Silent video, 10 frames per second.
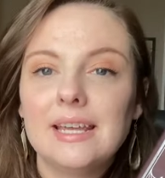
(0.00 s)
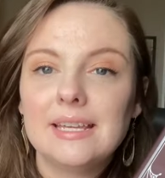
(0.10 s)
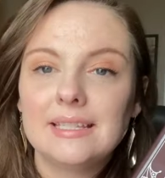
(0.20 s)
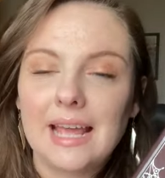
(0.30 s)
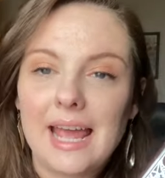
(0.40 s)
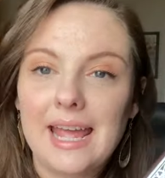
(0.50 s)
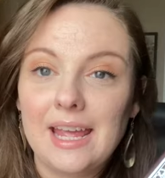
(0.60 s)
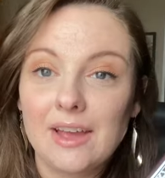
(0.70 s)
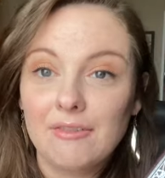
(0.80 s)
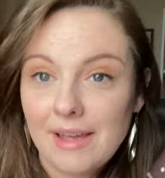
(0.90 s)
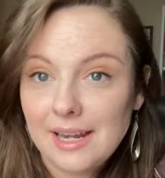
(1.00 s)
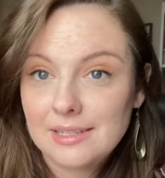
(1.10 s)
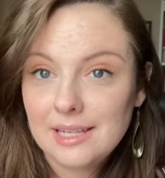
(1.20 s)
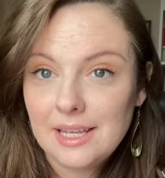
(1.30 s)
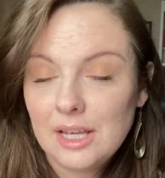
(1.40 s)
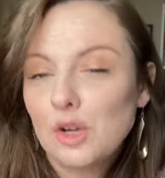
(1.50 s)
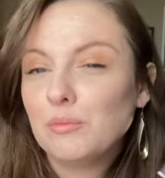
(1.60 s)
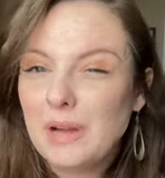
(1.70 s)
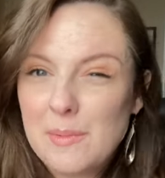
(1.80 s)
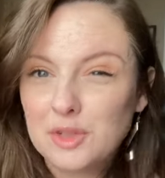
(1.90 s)
is a fantasy,
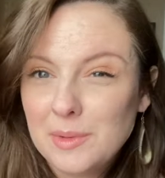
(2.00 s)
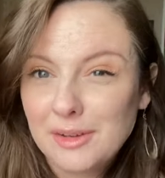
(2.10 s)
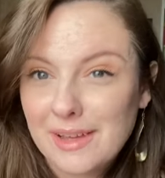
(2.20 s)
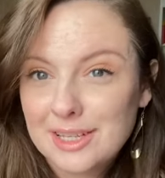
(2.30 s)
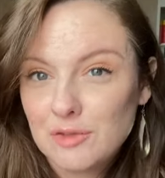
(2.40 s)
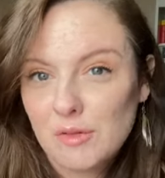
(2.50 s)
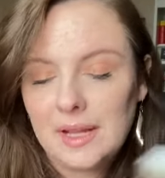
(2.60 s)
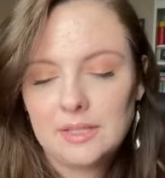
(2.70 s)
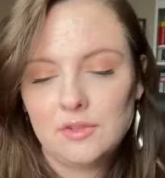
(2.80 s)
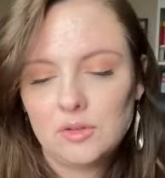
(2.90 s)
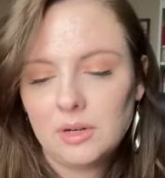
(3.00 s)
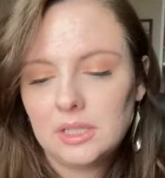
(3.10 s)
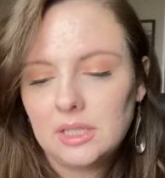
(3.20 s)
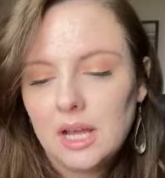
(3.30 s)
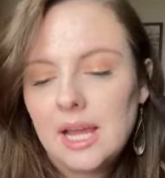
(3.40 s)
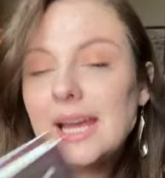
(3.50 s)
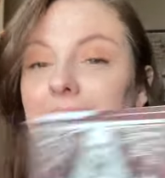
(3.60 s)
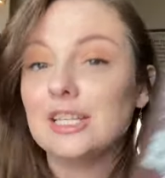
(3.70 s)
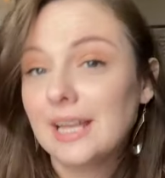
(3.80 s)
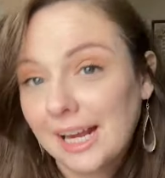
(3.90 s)
I'm assuming a fantasy romance of sorts.
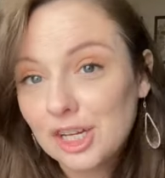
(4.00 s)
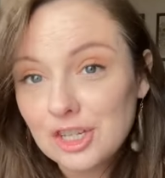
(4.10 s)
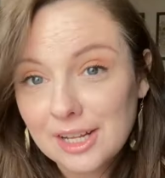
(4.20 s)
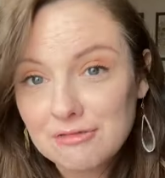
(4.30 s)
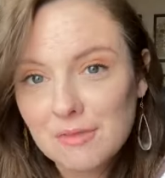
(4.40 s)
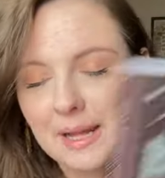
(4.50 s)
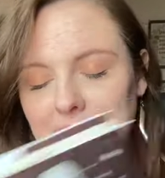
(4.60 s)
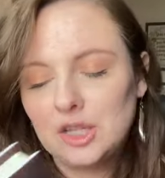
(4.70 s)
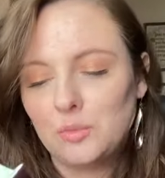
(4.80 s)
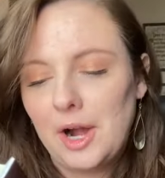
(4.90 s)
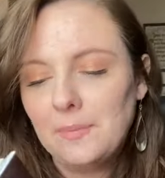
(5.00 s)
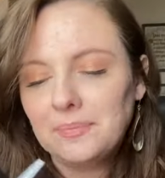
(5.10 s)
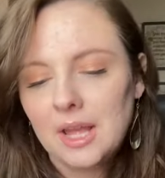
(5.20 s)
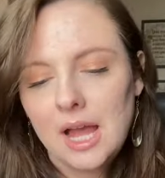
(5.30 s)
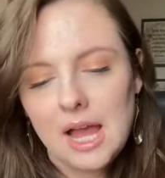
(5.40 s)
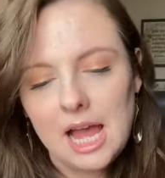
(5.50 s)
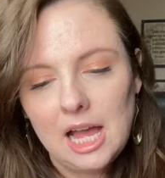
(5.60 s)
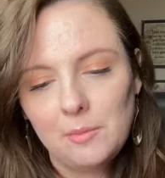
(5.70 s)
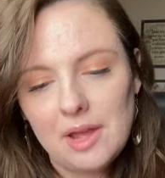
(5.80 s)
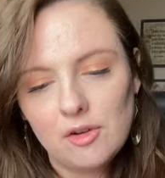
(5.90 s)
It's a second chance romance as well.
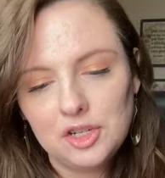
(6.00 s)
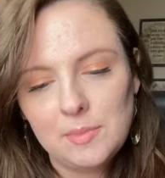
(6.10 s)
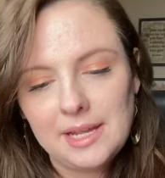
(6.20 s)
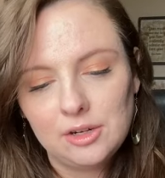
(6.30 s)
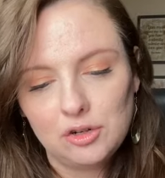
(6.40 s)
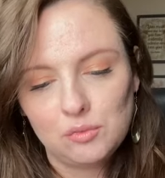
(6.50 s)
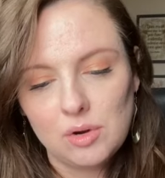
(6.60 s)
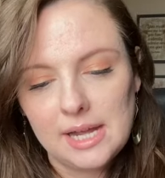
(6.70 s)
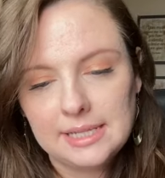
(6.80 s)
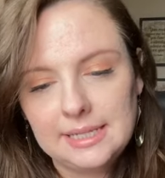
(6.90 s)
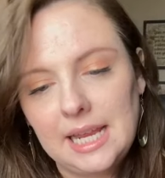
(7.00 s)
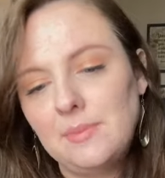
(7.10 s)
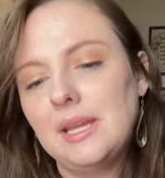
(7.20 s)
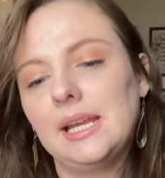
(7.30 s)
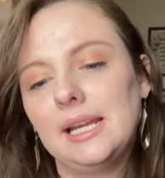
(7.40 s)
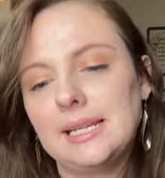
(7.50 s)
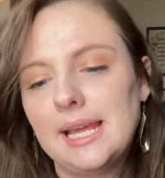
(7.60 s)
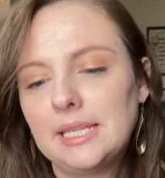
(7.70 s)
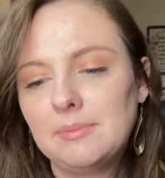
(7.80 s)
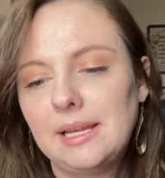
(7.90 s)
Um, we have our two main characters, Roz and Damien, and it
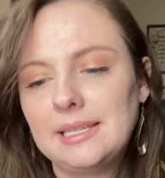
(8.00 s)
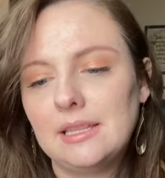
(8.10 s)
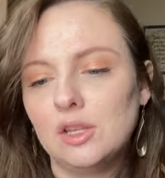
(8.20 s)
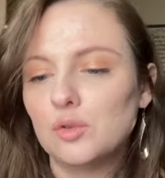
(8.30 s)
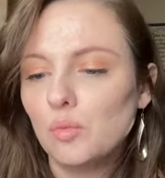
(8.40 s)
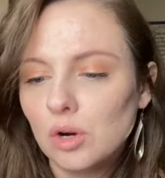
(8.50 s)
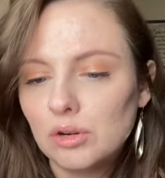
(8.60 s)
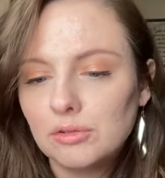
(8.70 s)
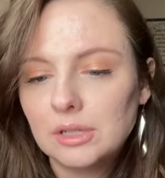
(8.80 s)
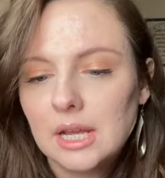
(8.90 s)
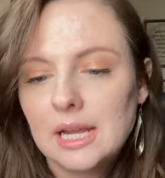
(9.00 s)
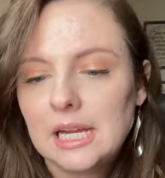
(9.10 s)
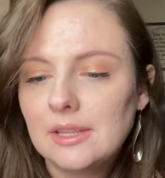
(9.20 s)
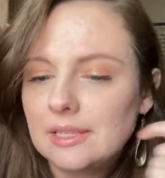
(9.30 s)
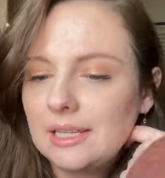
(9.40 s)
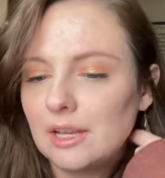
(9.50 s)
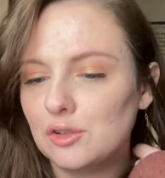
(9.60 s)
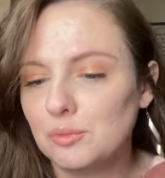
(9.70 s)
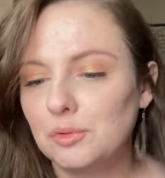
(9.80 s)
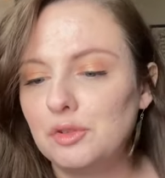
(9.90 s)
takes place in this world, in a city that
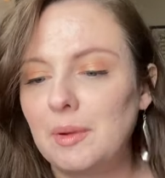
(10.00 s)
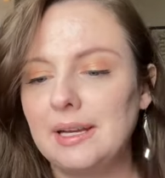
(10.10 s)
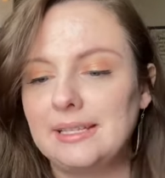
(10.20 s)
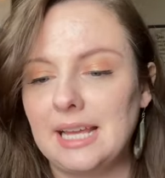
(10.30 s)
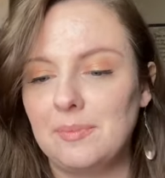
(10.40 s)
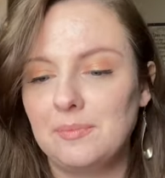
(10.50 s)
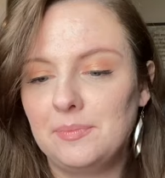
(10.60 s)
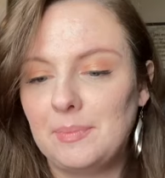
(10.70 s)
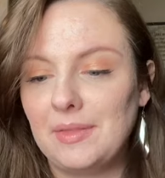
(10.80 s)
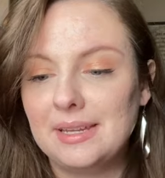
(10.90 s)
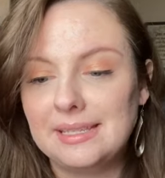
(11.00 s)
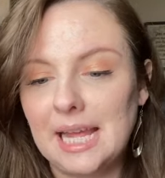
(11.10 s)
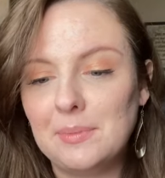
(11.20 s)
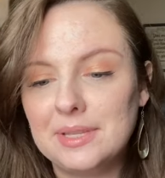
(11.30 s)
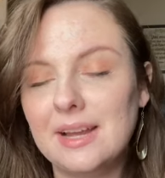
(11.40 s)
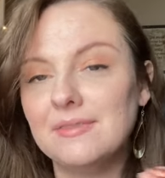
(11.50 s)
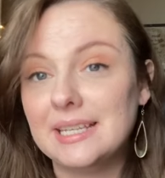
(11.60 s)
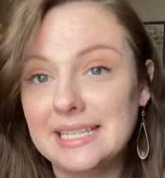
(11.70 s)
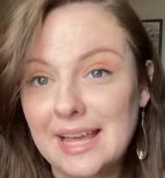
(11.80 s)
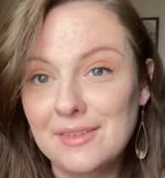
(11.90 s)
is ruled by, by the disciple of the
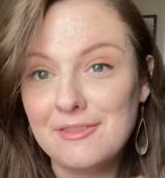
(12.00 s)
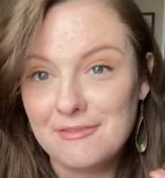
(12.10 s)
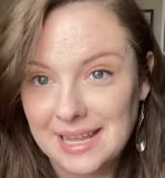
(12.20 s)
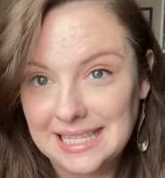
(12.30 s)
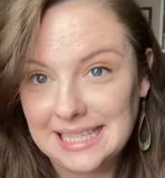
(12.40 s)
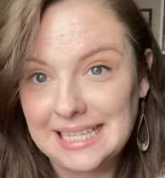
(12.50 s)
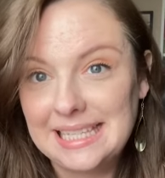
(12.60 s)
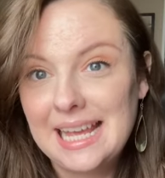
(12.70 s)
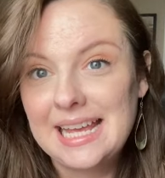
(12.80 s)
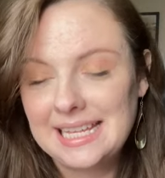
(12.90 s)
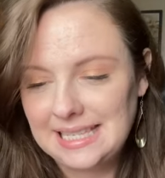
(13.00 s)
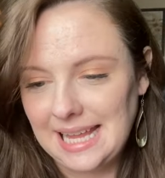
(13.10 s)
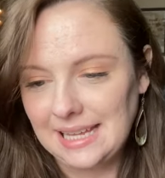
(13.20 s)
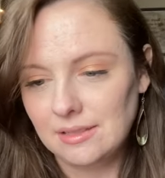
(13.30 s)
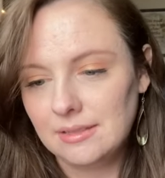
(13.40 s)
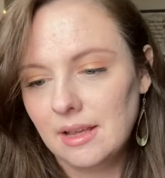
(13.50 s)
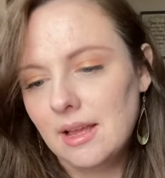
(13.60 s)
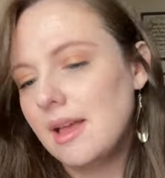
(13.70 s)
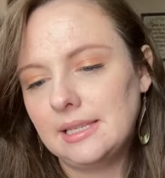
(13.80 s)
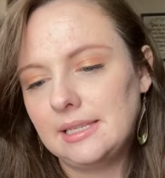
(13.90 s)
Seven Faceless Saints.
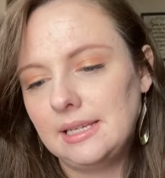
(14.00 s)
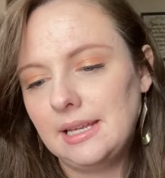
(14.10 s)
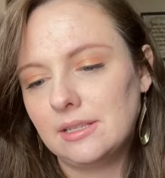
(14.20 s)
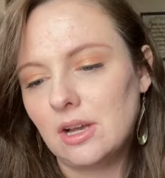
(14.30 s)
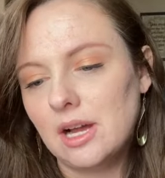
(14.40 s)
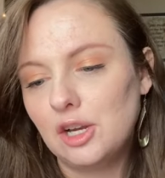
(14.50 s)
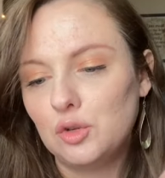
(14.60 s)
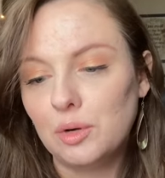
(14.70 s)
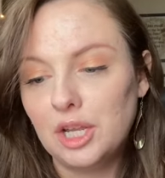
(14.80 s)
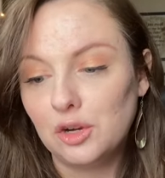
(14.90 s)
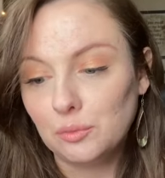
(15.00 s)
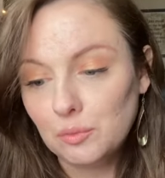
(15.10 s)
The city is caught in a twenty-year